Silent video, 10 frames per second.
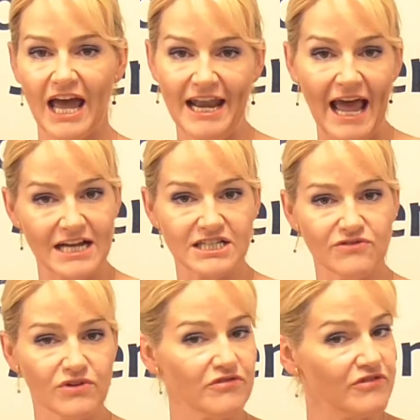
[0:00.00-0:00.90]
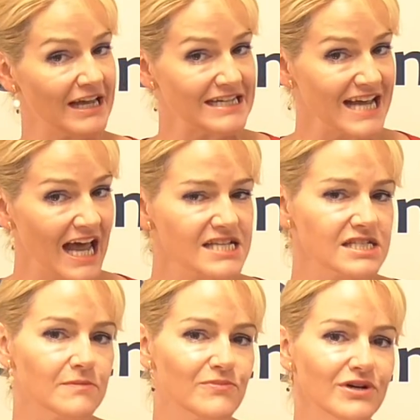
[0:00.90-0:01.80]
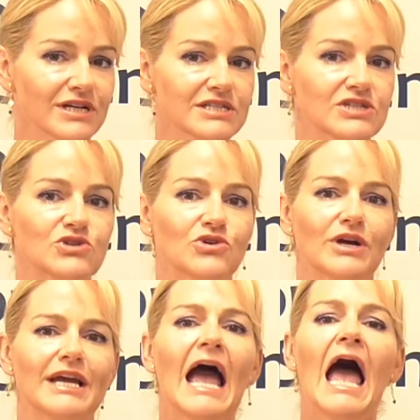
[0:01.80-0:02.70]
an active with a fantastic product story